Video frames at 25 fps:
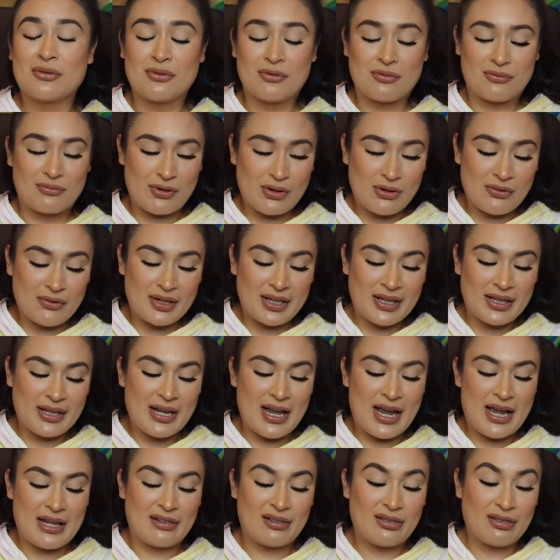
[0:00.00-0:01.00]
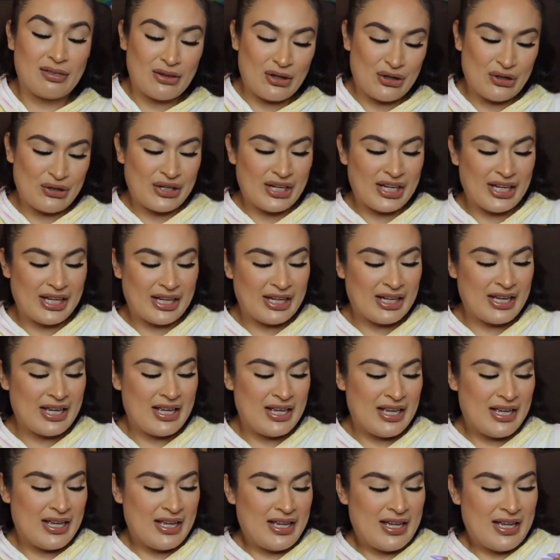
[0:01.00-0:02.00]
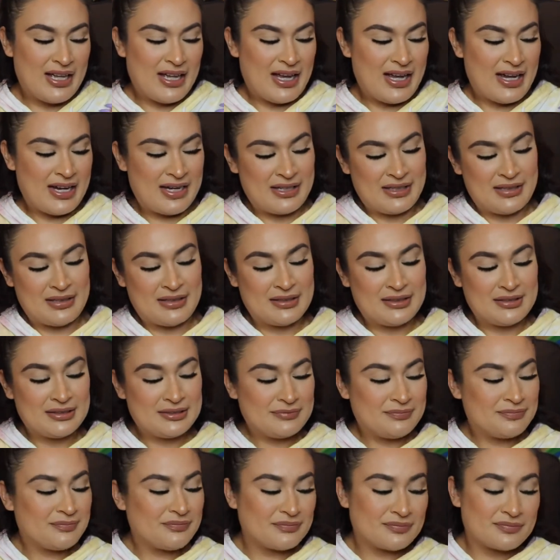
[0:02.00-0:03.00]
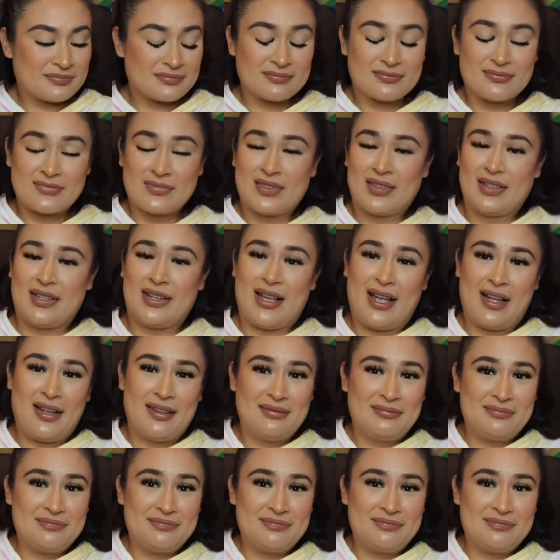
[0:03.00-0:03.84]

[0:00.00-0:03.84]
growing and learning. And yeah,